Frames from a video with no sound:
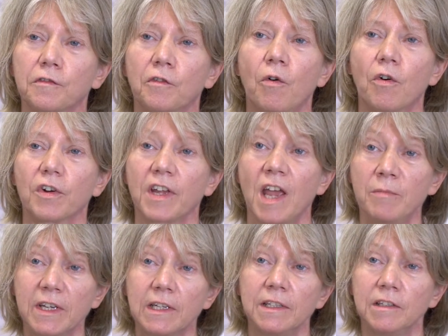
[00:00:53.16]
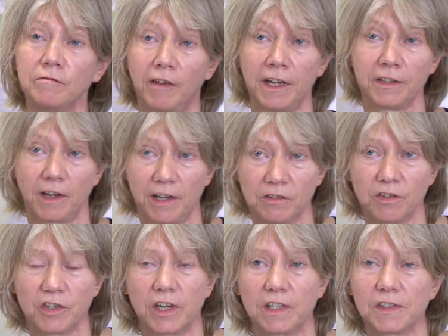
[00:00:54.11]
for chemically defined
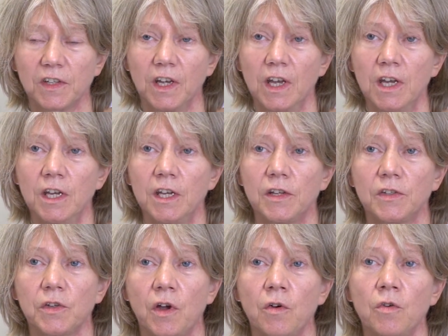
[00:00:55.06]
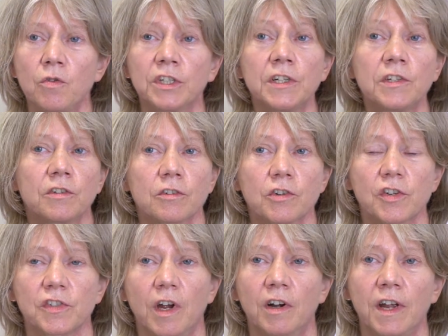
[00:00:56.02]
hydrogels. So
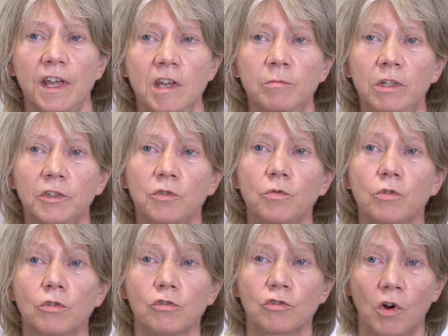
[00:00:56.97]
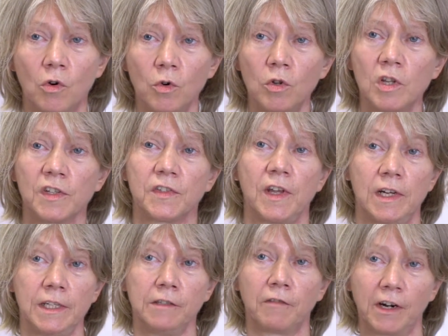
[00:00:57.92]
researchers are able to control the
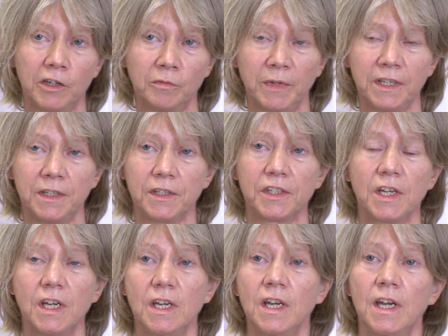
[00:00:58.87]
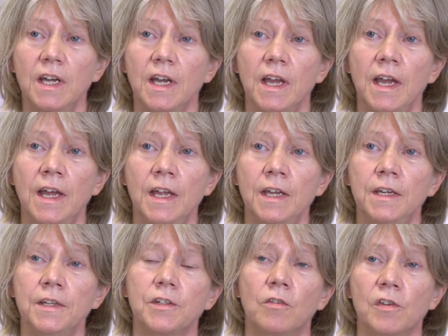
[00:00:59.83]
cell environment
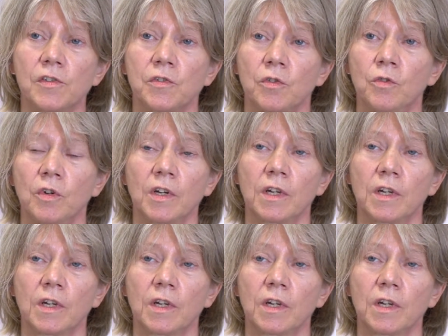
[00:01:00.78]
and also